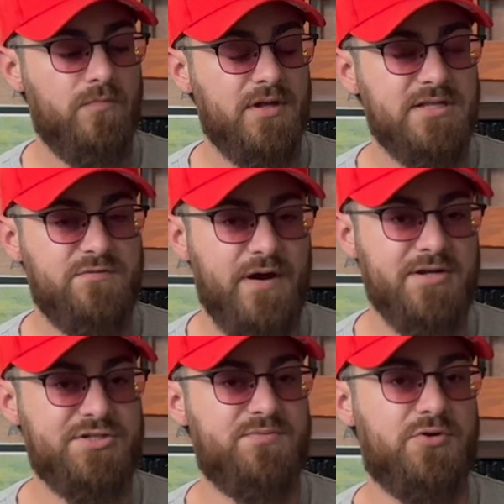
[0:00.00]
it's
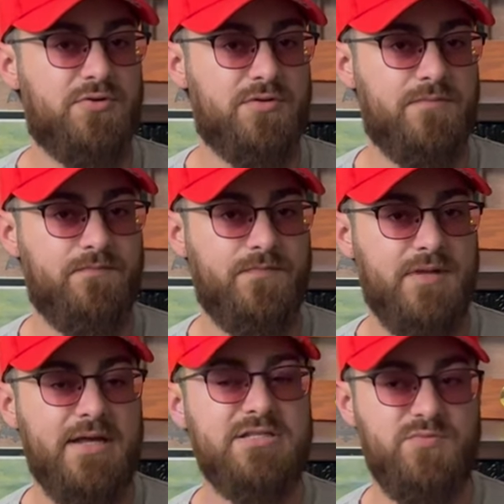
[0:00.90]
very smooth.
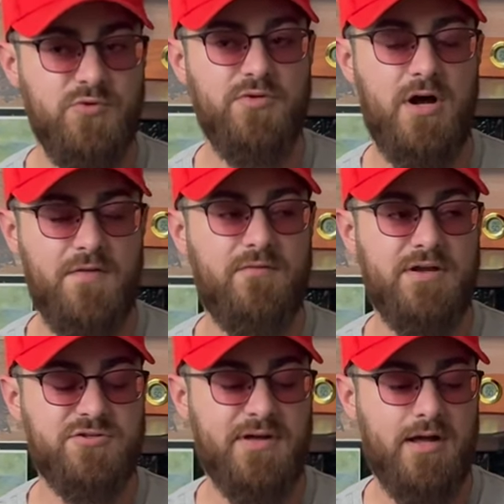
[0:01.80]
It's smooth on the
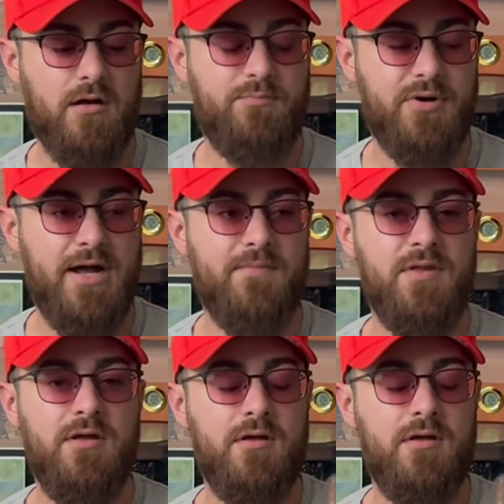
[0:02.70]
retrohale, but